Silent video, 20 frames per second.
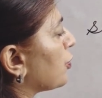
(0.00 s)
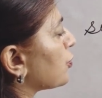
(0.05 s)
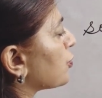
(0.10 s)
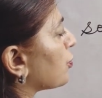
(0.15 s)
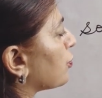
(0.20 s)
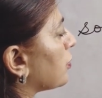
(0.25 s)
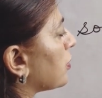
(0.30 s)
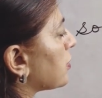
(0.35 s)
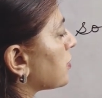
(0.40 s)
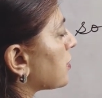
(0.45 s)
So
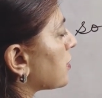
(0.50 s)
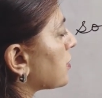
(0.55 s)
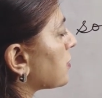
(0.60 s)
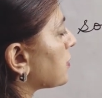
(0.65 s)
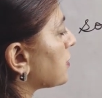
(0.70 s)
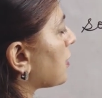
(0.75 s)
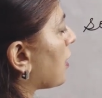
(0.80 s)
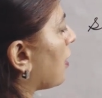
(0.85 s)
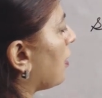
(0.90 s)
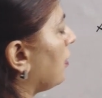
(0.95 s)
this is
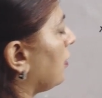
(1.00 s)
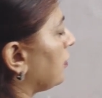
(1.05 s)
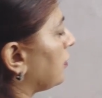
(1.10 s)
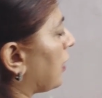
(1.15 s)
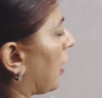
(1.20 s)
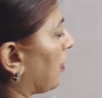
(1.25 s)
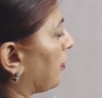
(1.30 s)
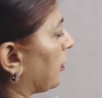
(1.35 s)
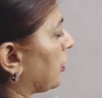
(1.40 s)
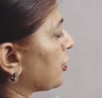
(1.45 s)
the
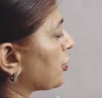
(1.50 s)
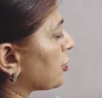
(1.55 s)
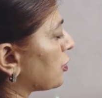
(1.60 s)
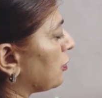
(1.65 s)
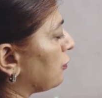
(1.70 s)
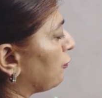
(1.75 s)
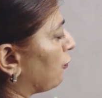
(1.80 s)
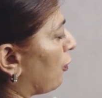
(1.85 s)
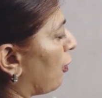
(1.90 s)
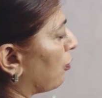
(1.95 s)

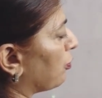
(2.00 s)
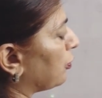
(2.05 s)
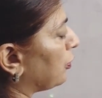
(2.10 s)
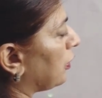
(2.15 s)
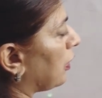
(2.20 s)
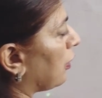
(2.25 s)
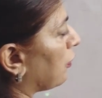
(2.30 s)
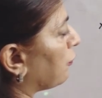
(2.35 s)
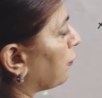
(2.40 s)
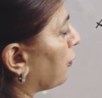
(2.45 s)
dimension
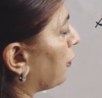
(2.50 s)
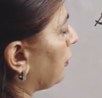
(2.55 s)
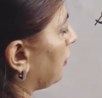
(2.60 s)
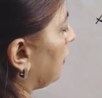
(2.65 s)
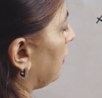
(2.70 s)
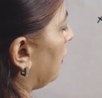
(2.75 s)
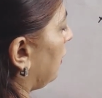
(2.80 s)
formula for